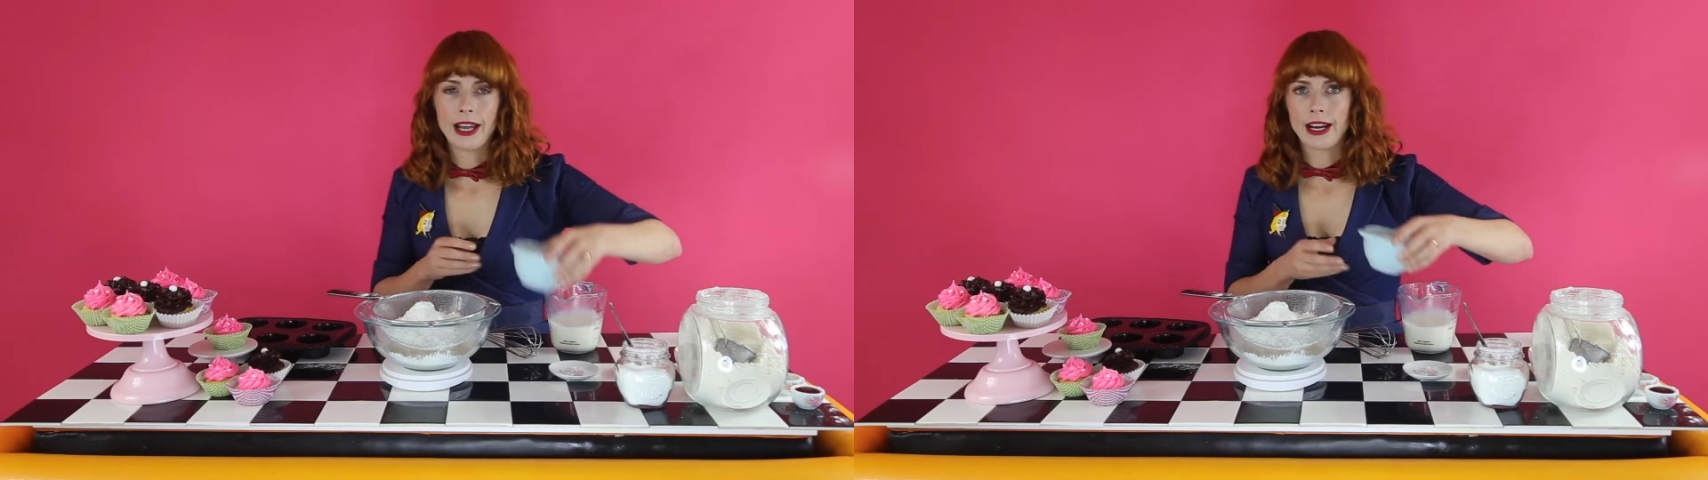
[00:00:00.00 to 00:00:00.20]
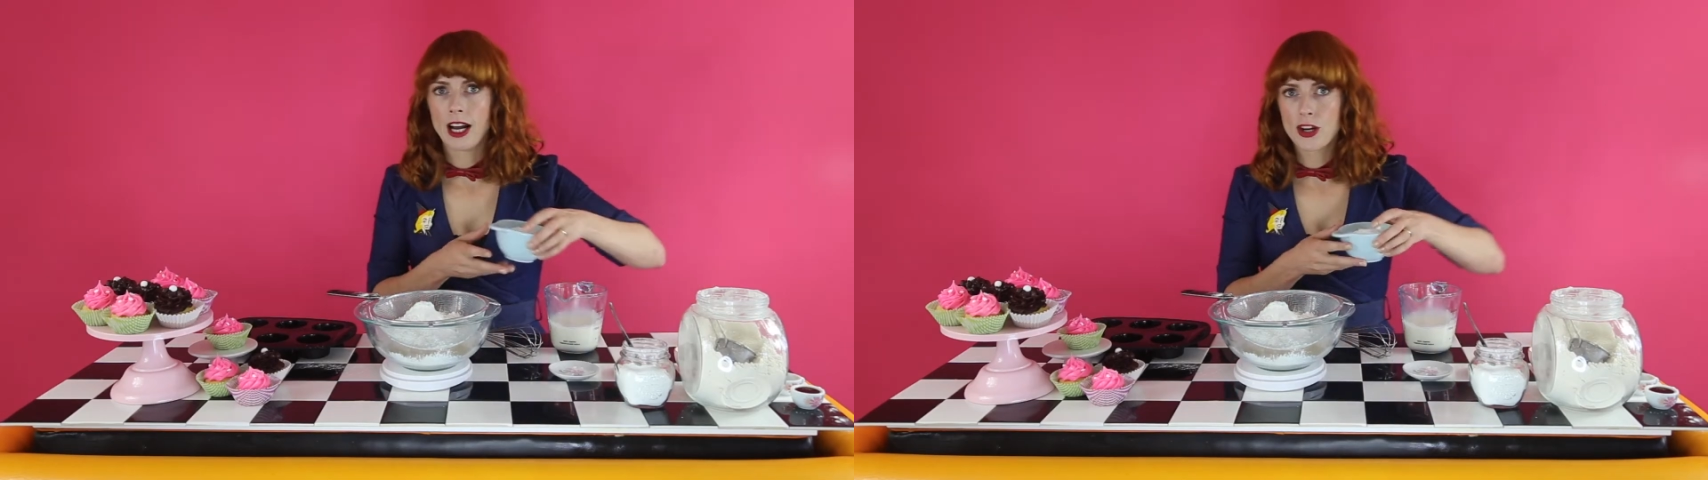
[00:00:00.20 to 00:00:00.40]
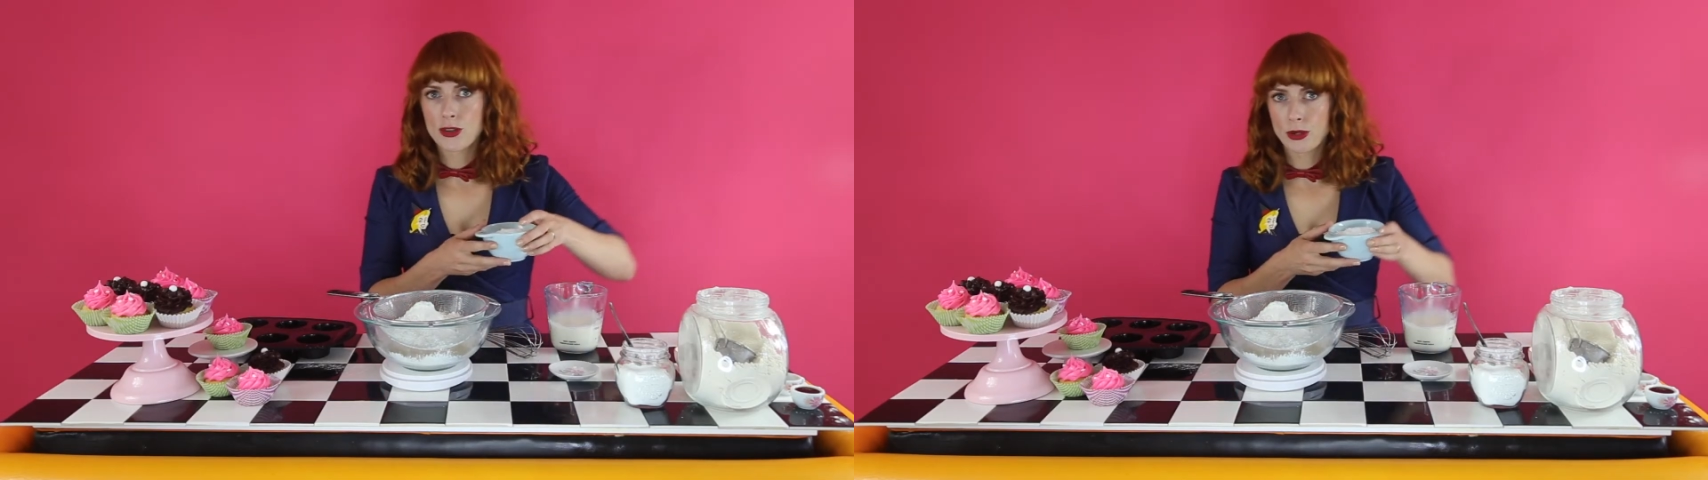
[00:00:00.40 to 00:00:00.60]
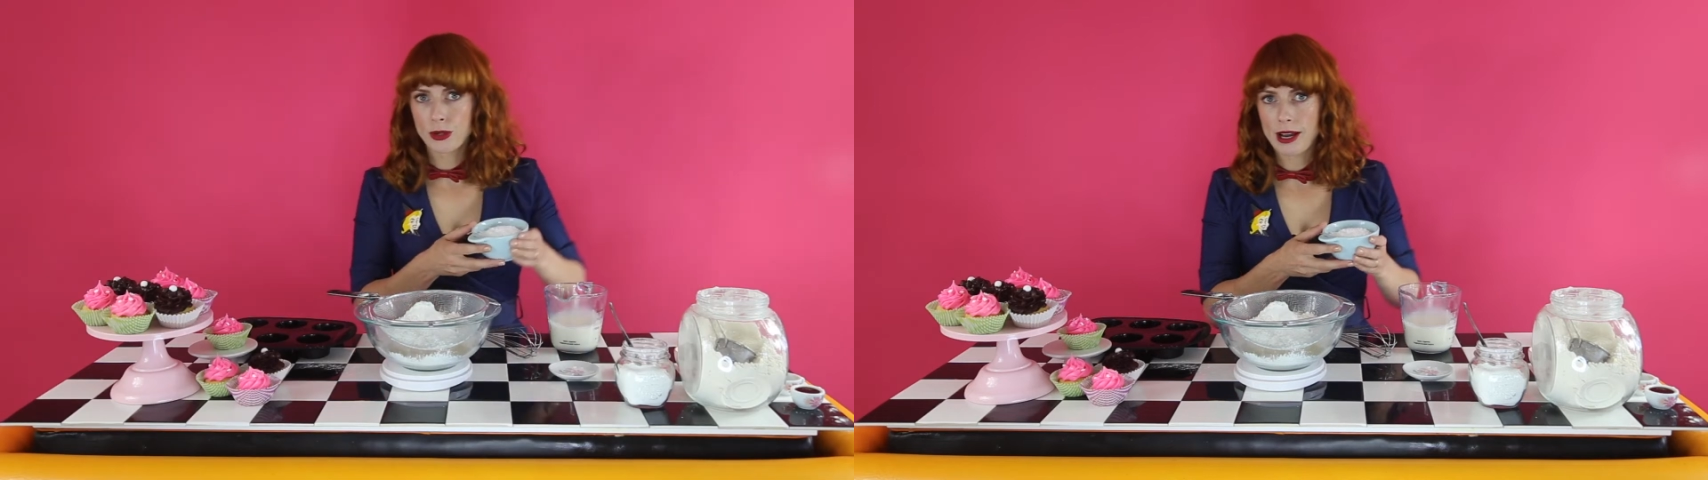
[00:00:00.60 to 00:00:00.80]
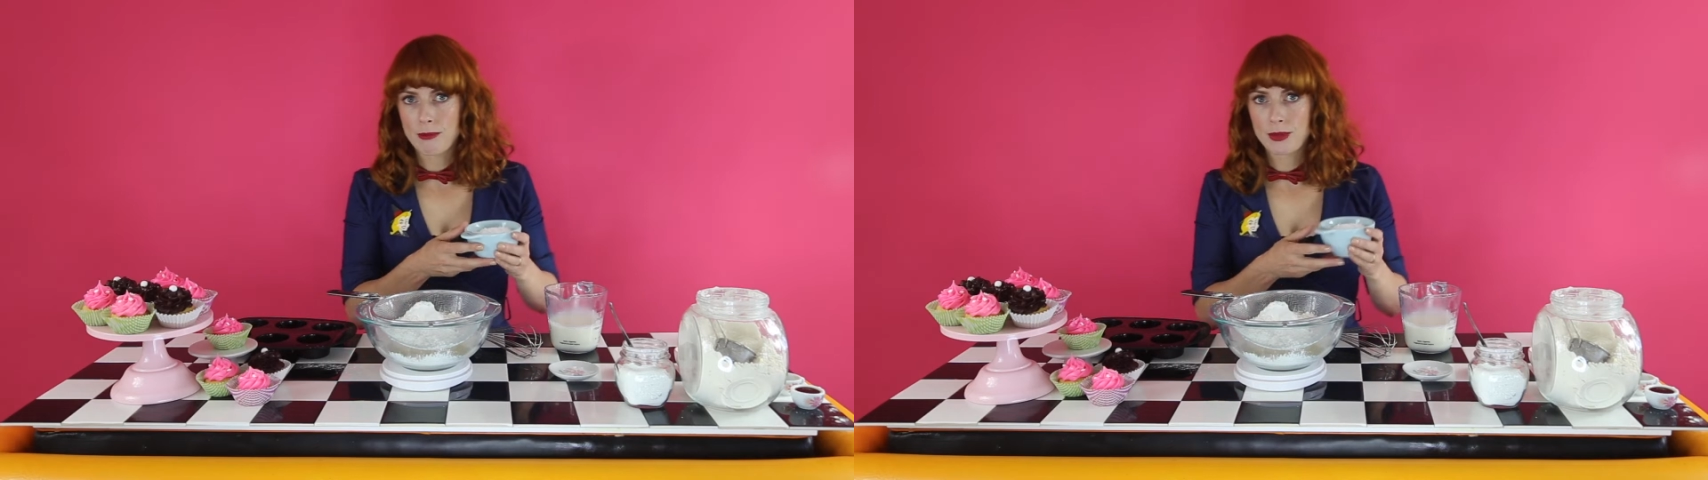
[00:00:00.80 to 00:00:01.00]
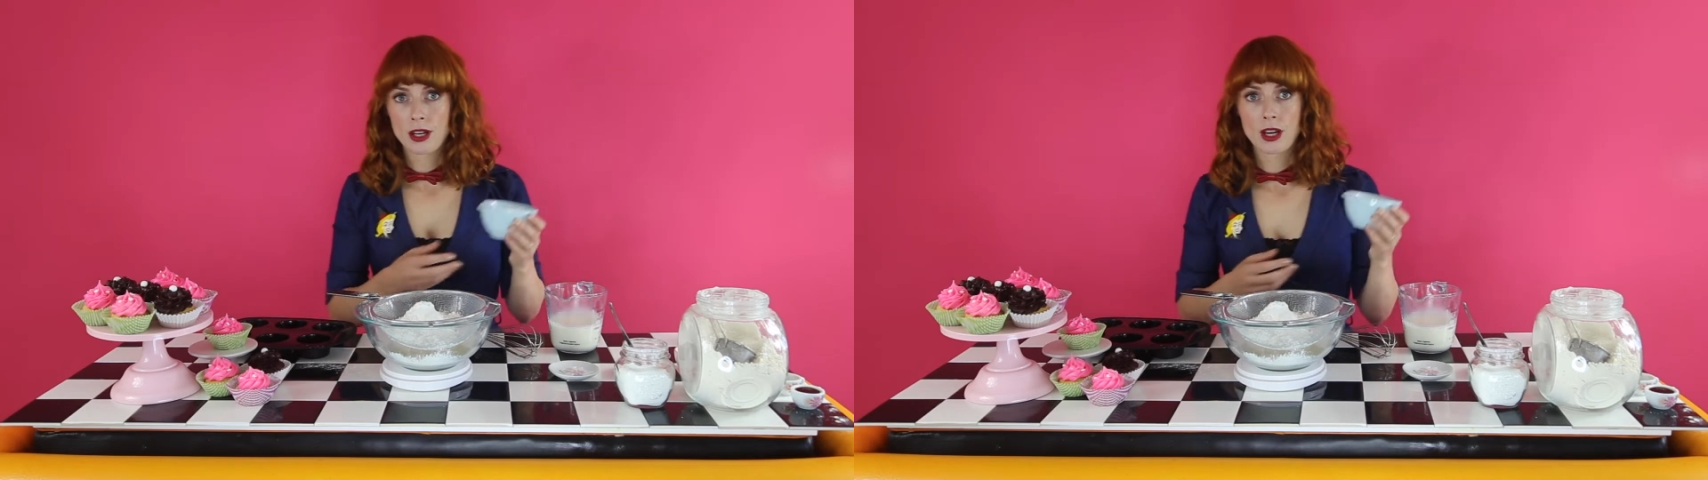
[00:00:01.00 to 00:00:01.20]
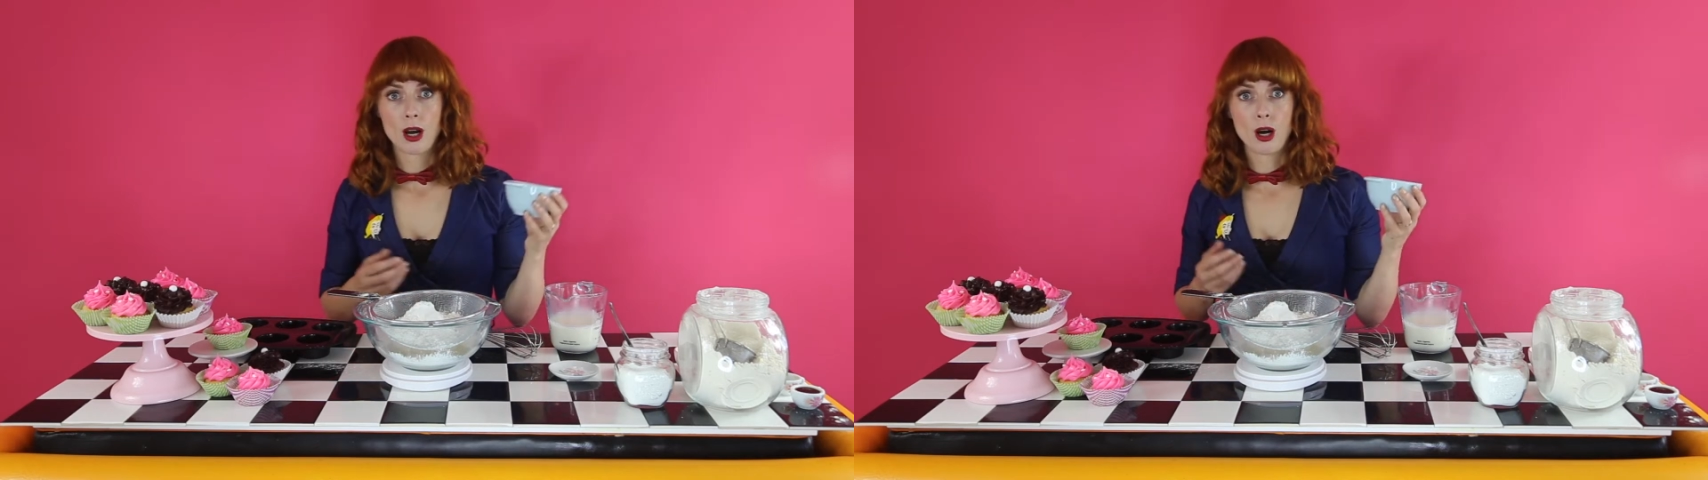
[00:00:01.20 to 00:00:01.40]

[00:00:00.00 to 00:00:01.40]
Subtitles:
add 100 grams